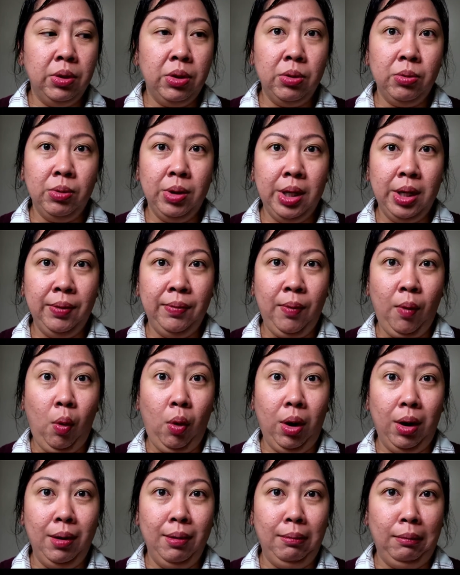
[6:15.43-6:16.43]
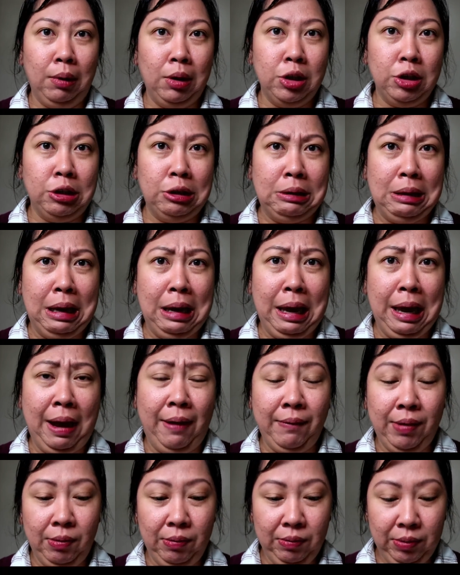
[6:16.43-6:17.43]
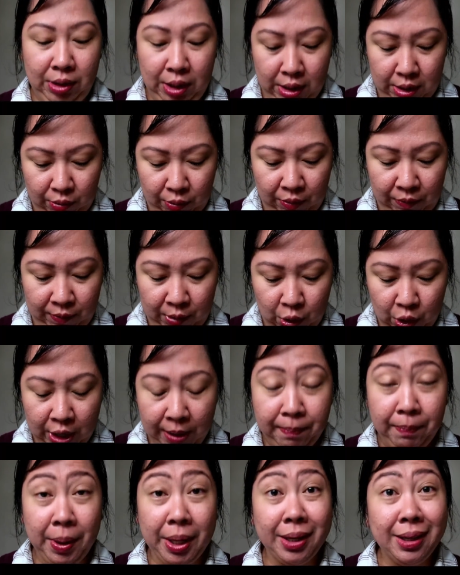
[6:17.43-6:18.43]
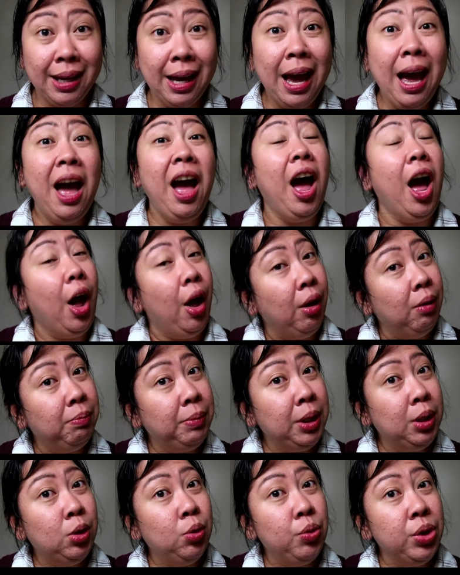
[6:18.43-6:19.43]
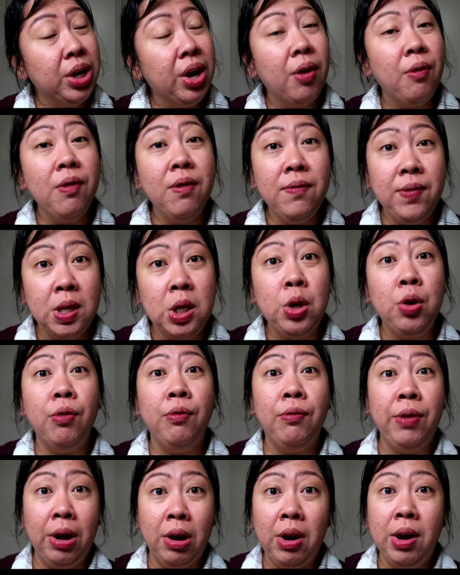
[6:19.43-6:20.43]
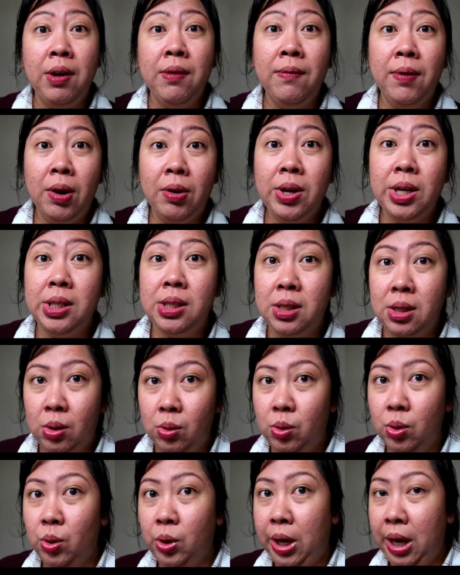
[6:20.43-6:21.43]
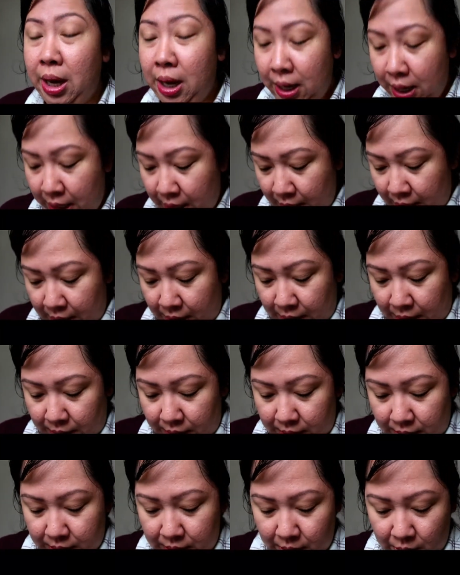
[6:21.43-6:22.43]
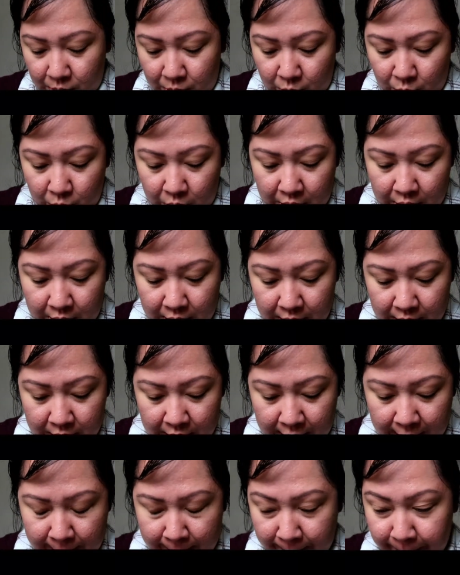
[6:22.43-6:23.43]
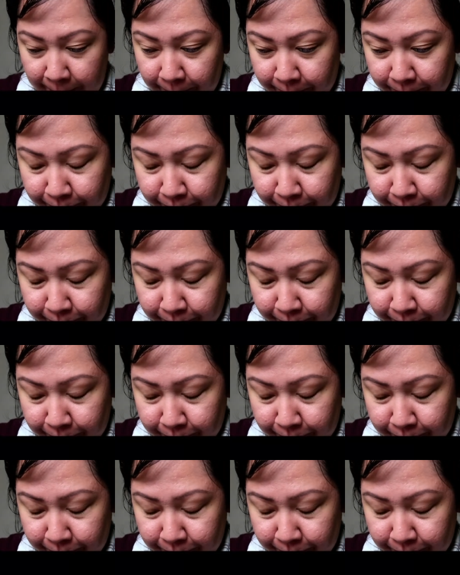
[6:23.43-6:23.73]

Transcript: three, four cushion that I haven't done a review yet, but I'll be doing a review very, very soon, okay? So, yeah.